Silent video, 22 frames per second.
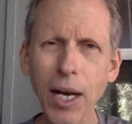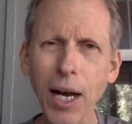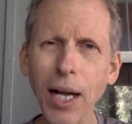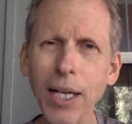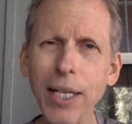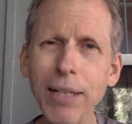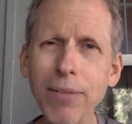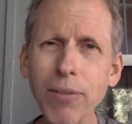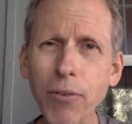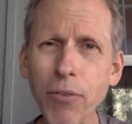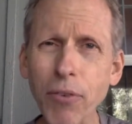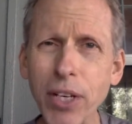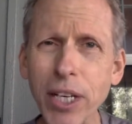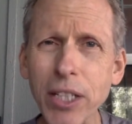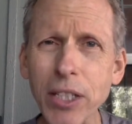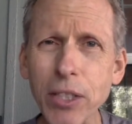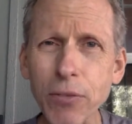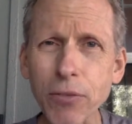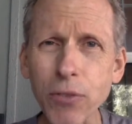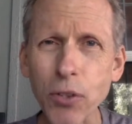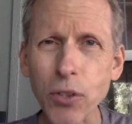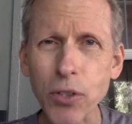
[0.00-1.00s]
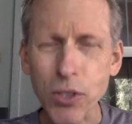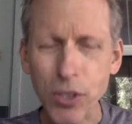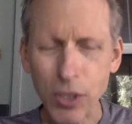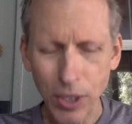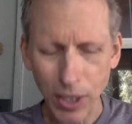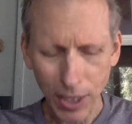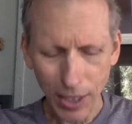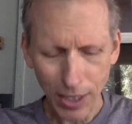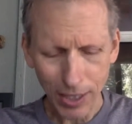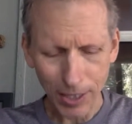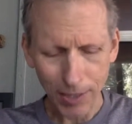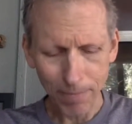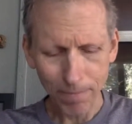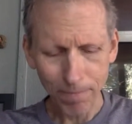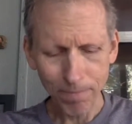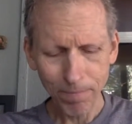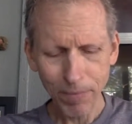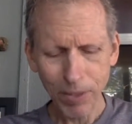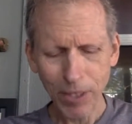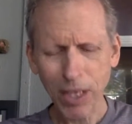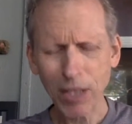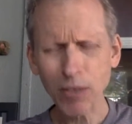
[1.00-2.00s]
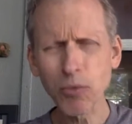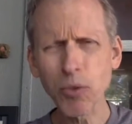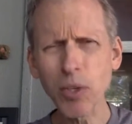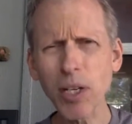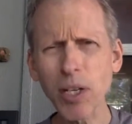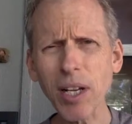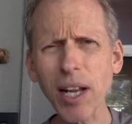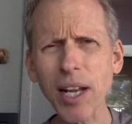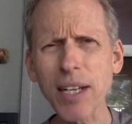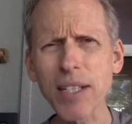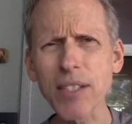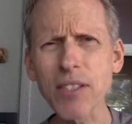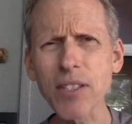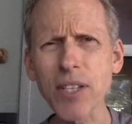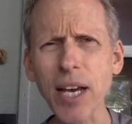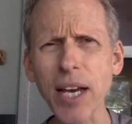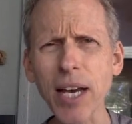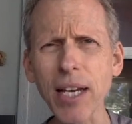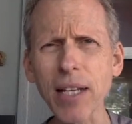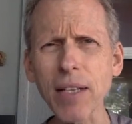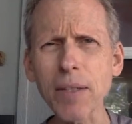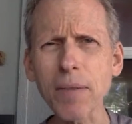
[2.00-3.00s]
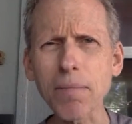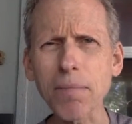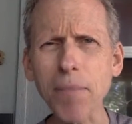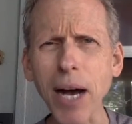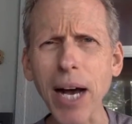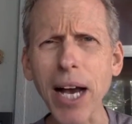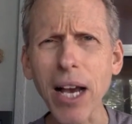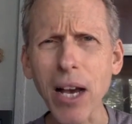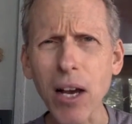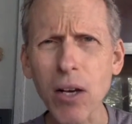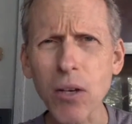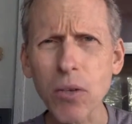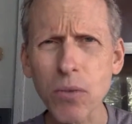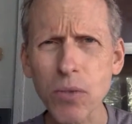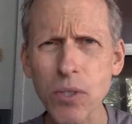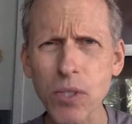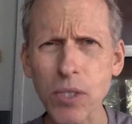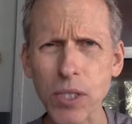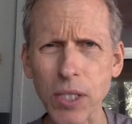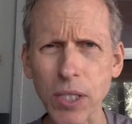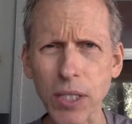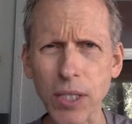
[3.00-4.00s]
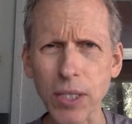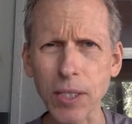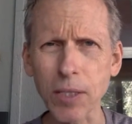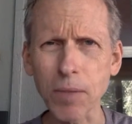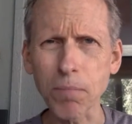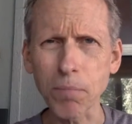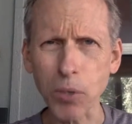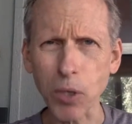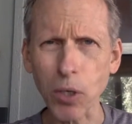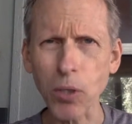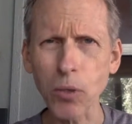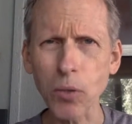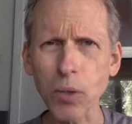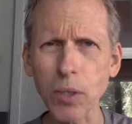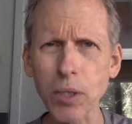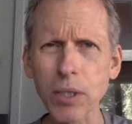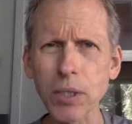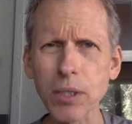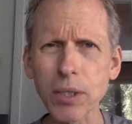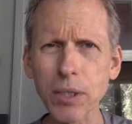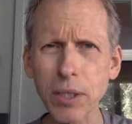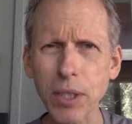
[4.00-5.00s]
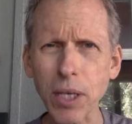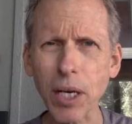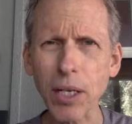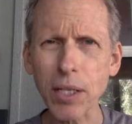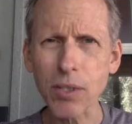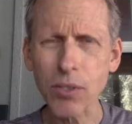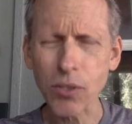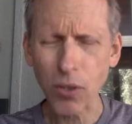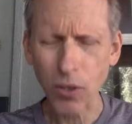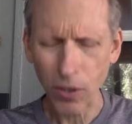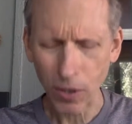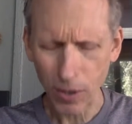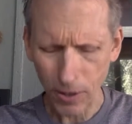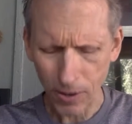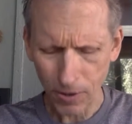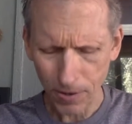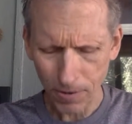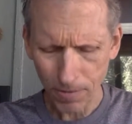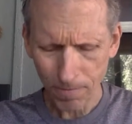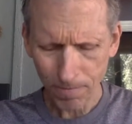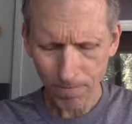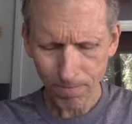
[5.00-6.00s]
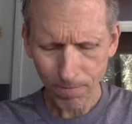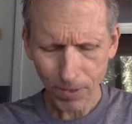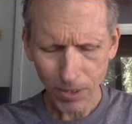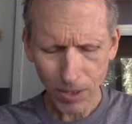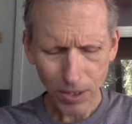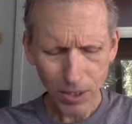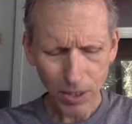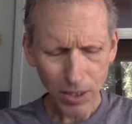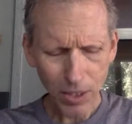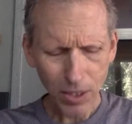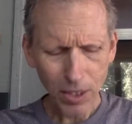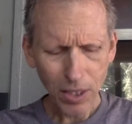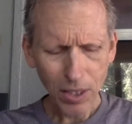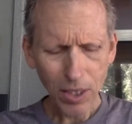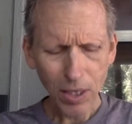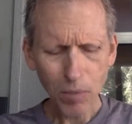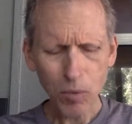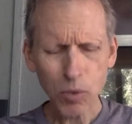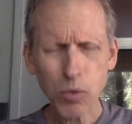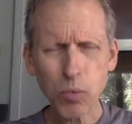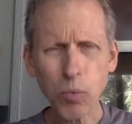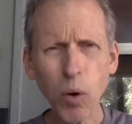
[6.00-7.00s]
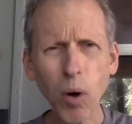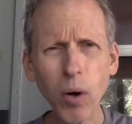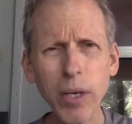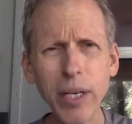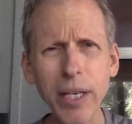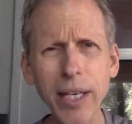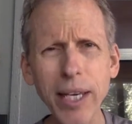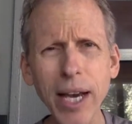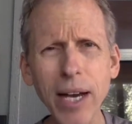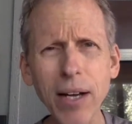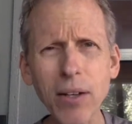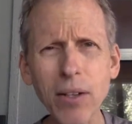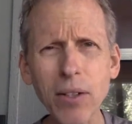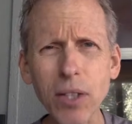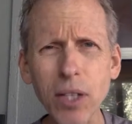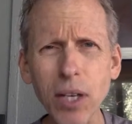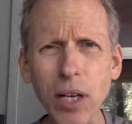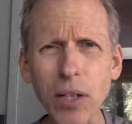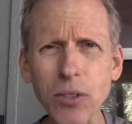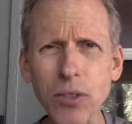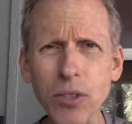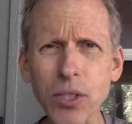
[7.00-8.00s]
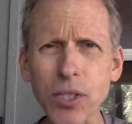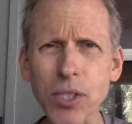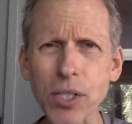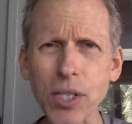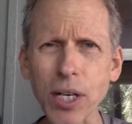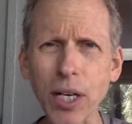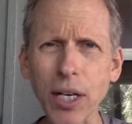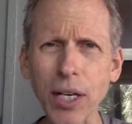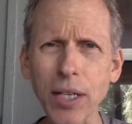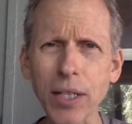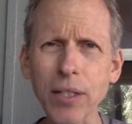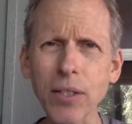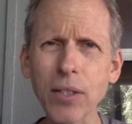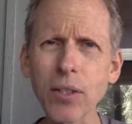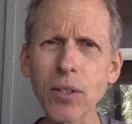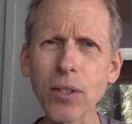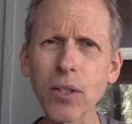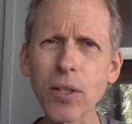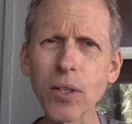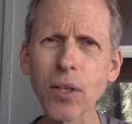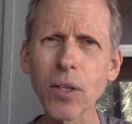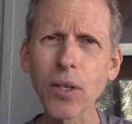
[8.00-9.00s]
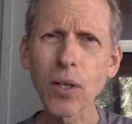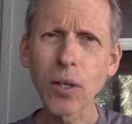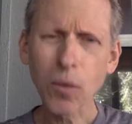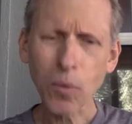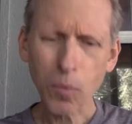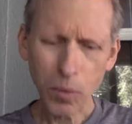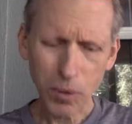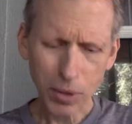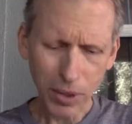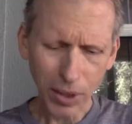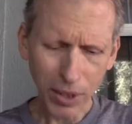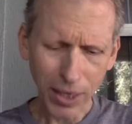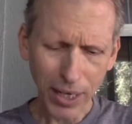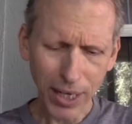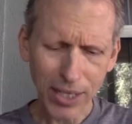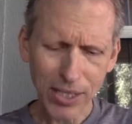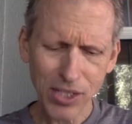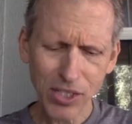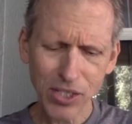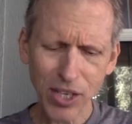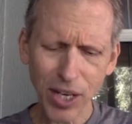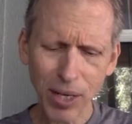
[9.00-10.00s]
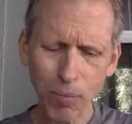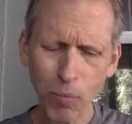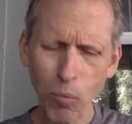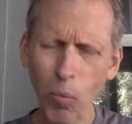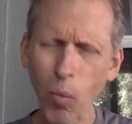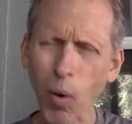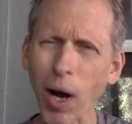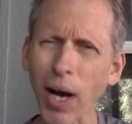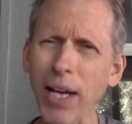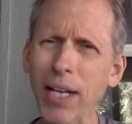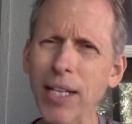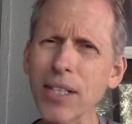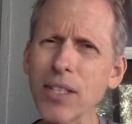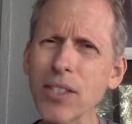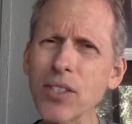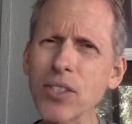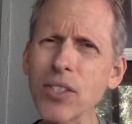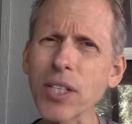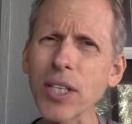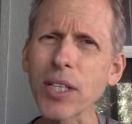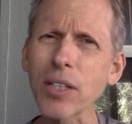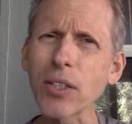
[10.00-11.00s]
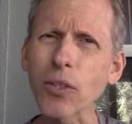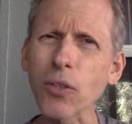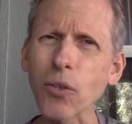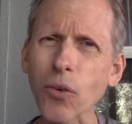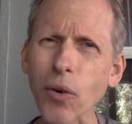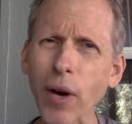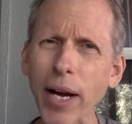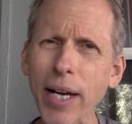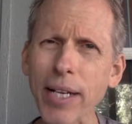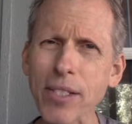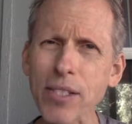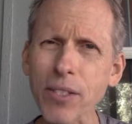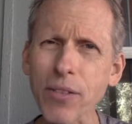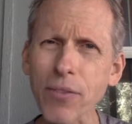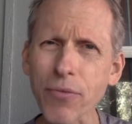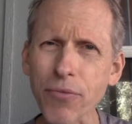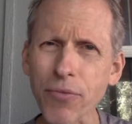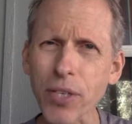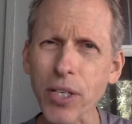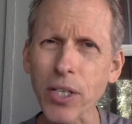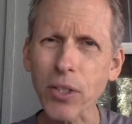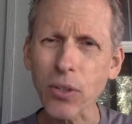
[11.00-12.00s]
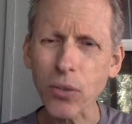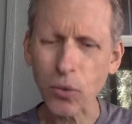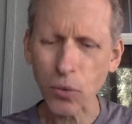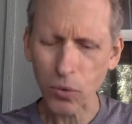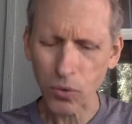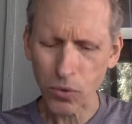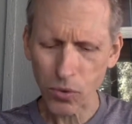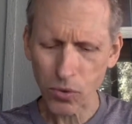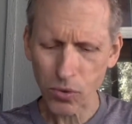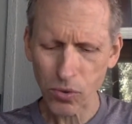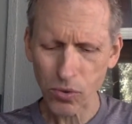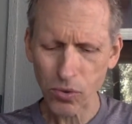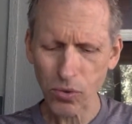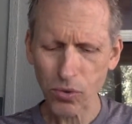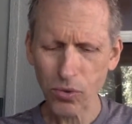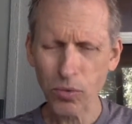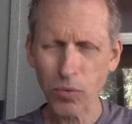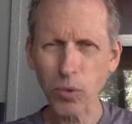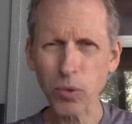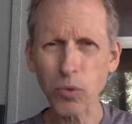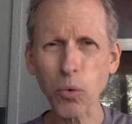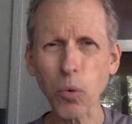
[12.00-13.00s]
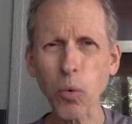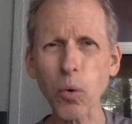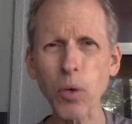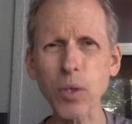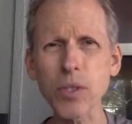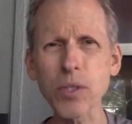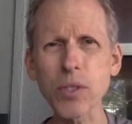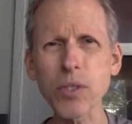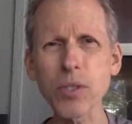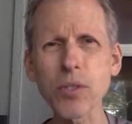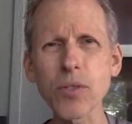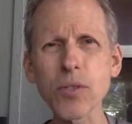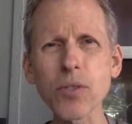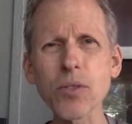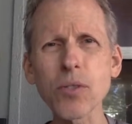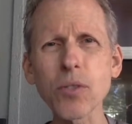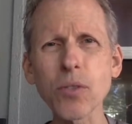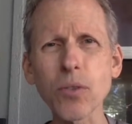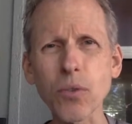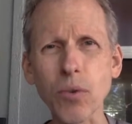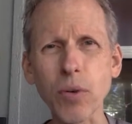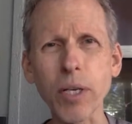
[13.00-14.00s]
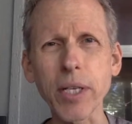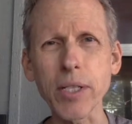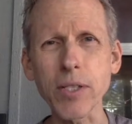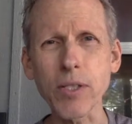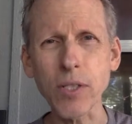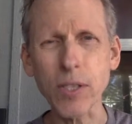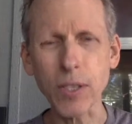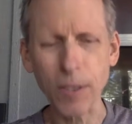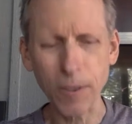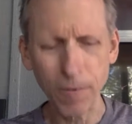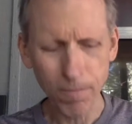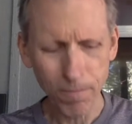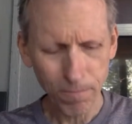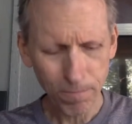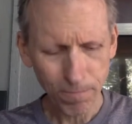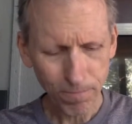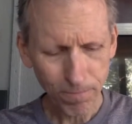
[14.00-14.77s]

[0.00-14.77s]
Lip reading: I'll never forget the first time I realized that my own sin broke God's heart. I was walking out in the countryside where the landscape widens into grassy fields with horses grazing.